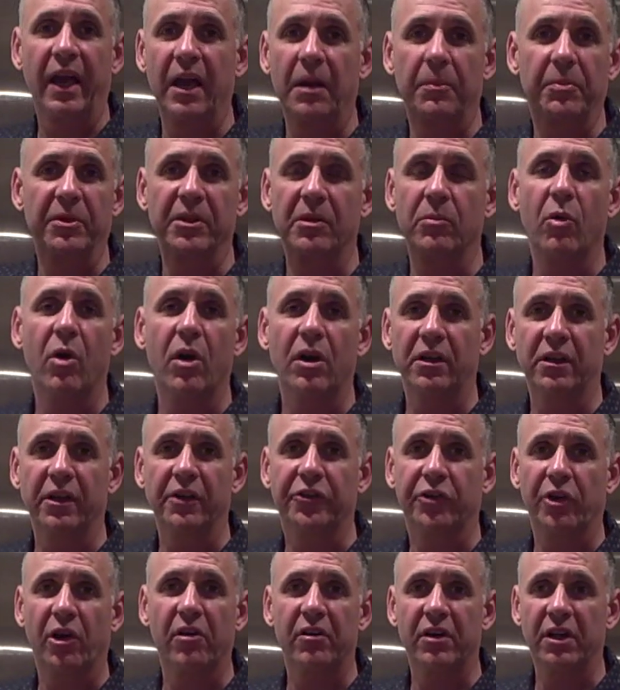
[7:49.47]
get up in the morning
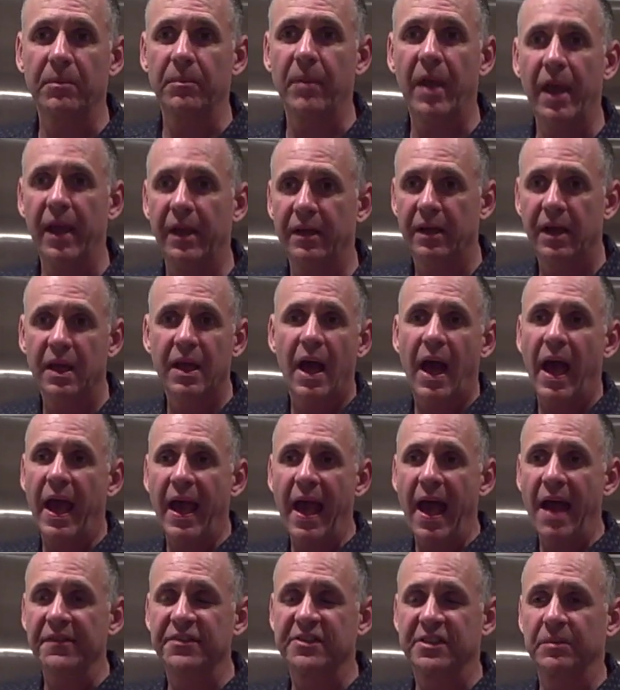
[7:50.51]
it's already made. I
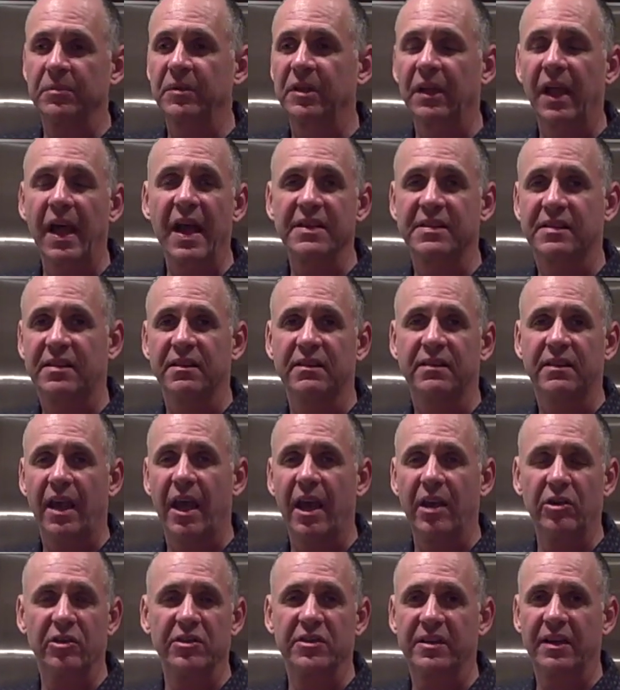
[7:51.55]
have some glass
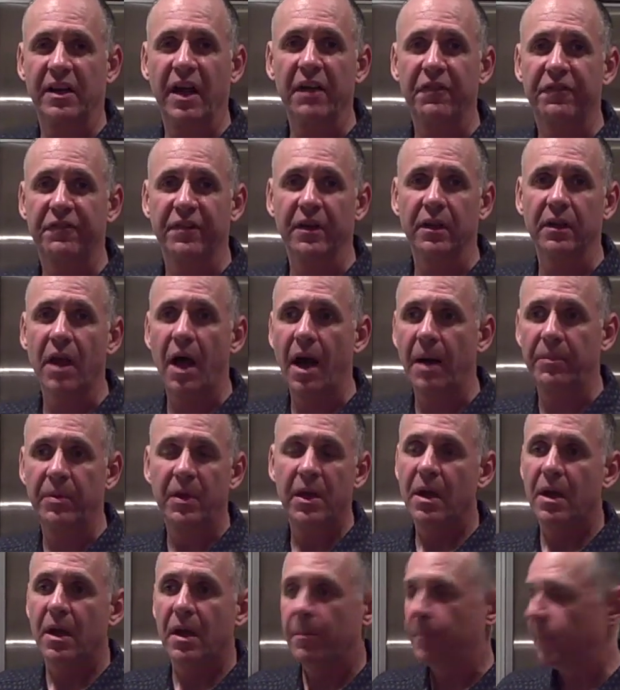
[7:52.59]
containers that I fill up,
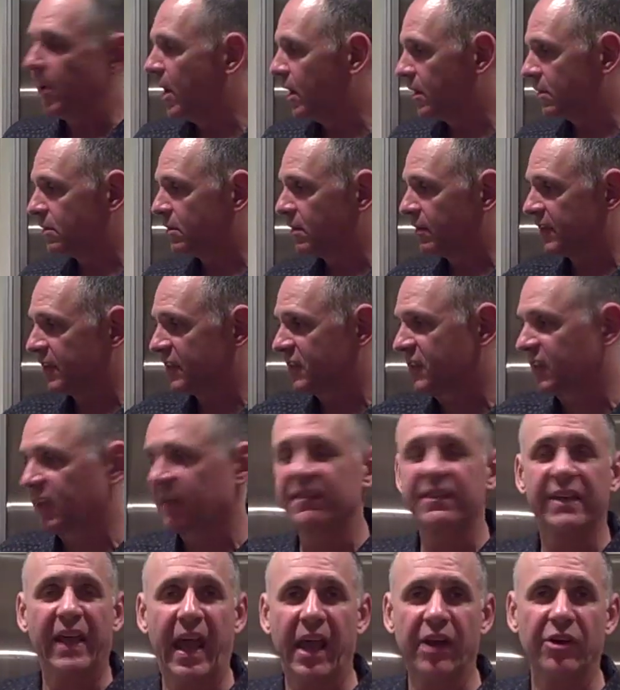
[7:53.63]
but this
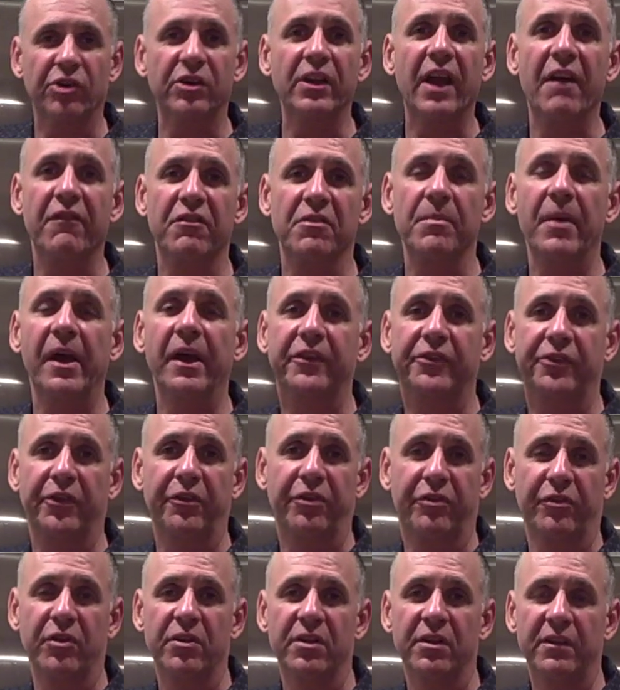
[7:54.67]
container never makes it
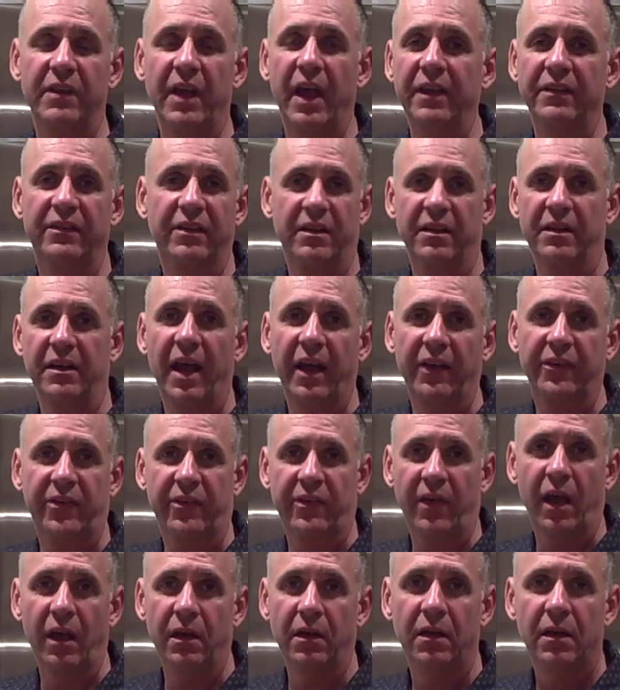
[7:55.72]
through the day to the next
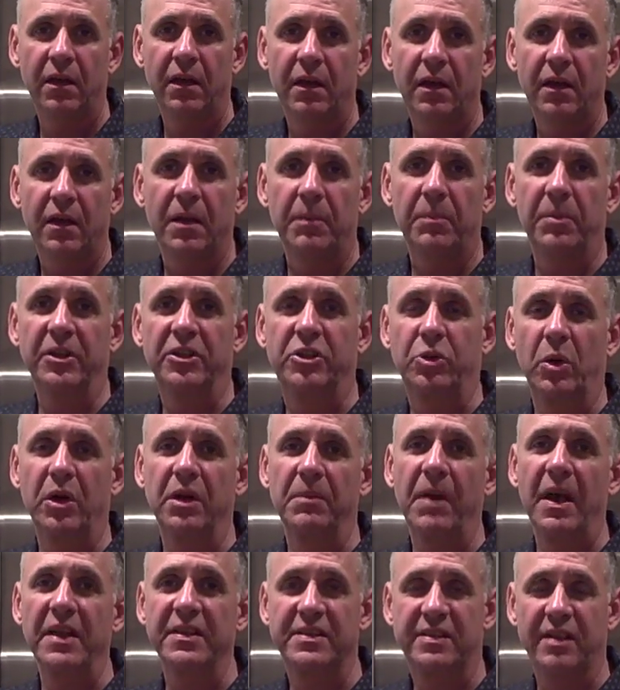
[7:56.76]
day. Between
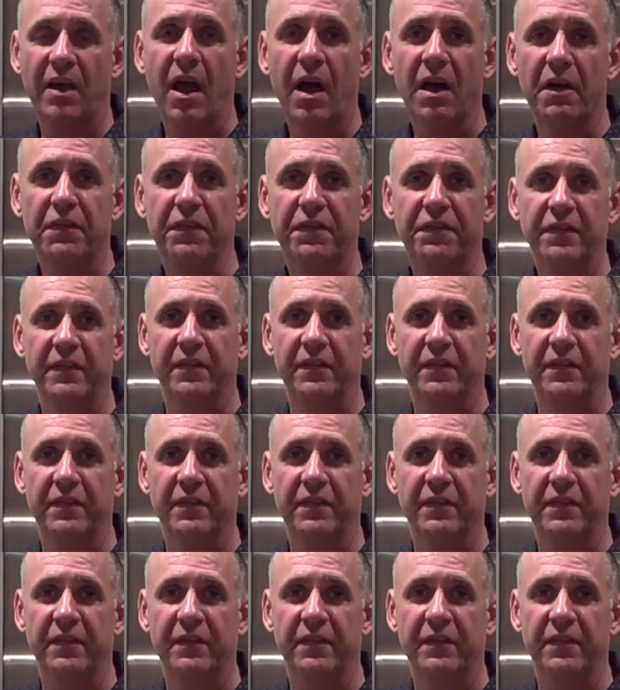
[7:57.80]
myself,